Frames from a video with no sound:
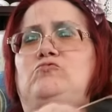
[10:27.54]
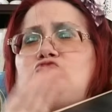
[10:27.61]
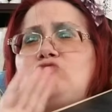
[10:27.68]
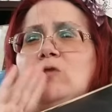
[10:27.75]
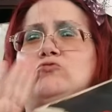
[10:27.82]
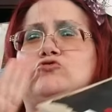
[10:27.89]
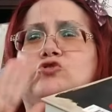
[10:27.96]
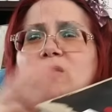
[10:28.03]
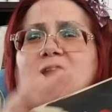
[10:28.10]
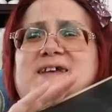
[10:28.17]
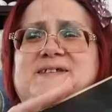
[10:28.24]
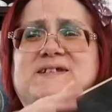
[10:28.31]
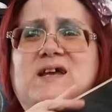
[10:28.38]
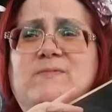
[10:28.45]
don't
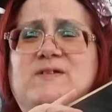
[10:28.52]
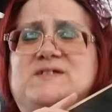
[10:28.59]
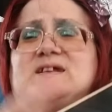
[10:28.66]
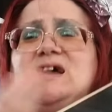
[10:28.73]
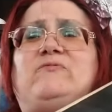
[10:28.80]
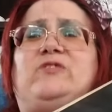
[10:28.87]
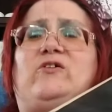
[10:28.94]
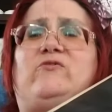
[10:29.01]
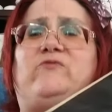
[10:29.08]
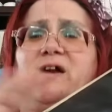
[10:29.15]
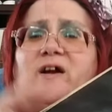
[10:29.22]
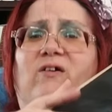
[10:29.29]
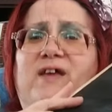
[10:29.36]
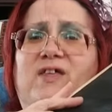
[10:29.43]
trust him and stuff. They're
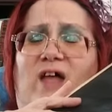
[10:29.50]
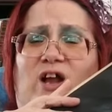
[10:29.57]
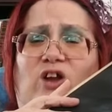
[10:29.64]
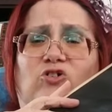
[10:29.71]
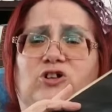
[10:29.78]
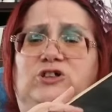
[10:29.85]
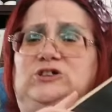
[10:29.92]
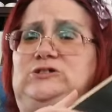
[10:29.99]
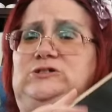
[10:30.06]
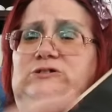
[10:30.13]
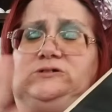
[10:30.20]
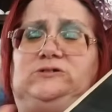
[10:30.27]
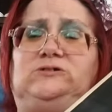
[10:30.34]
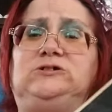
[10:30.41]
very like
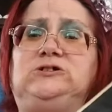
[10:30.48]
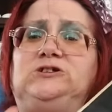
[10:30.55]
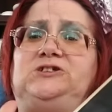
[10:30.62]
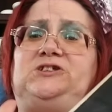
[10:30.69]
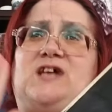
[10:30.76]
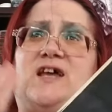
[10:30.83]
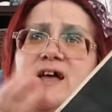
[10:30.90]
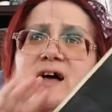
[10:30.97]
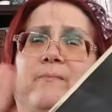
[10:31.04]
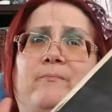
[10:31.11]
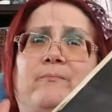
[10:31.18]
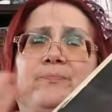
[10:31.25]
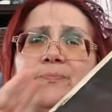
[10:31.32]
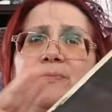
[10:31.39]
oh to him.